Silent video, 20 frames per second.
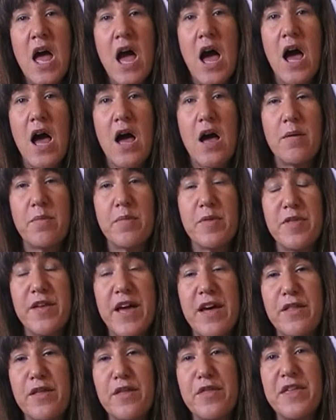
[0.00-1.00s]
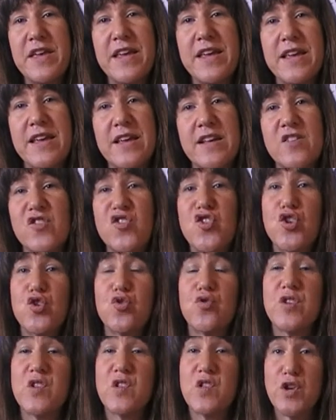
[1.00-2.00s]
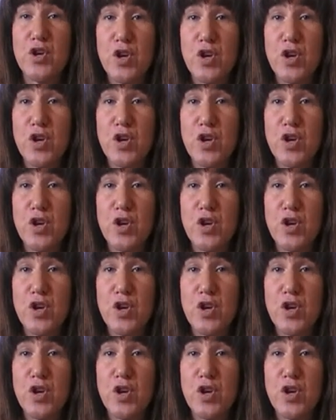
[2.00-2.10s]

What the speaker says: The other thing is children's